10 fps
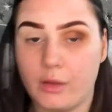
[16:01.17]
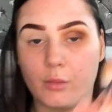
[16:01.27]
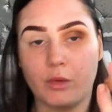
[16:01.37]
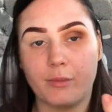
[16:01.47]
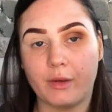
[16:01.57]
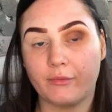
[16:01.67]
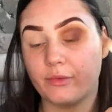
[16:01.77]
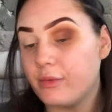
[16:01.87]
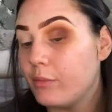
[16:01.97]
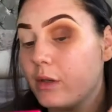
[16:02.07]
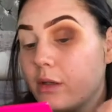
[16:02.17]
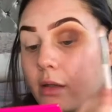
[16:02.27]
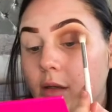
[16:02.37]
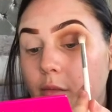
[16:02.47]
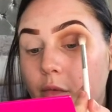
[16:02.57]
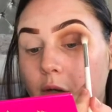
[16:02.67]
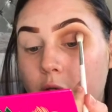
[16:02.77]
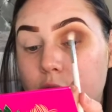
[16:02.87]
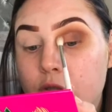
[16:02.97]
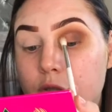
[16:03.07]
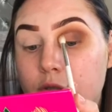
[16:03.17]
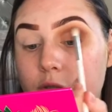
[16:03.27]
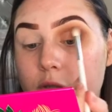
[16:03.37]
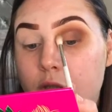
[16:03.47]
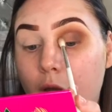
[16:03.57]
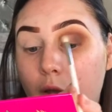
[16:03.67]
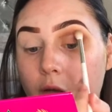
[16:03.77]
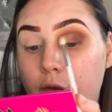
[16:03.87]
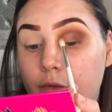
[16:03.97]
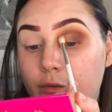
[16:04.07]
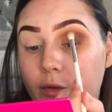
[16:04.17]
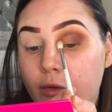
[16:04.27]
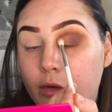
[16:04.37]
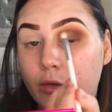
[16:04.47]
And with your big fluffy blending brush, just go over the